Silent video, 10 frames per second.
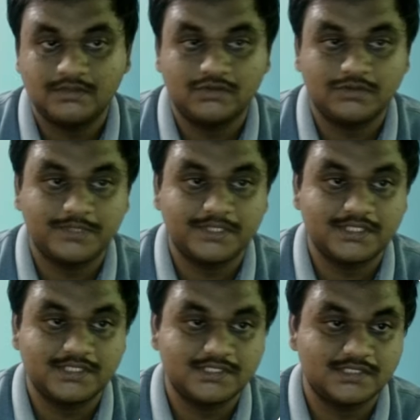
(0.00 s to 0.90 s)
open
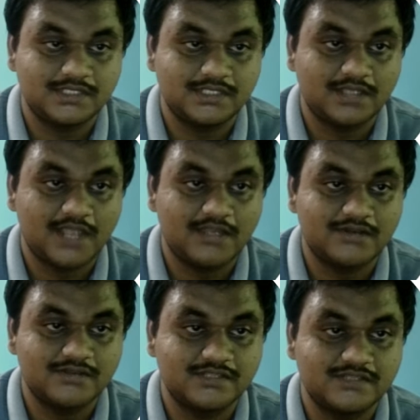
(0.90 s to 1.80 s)
this. See,
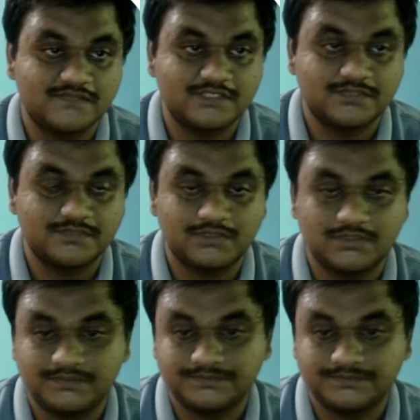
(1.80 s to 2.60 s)
icons is visible.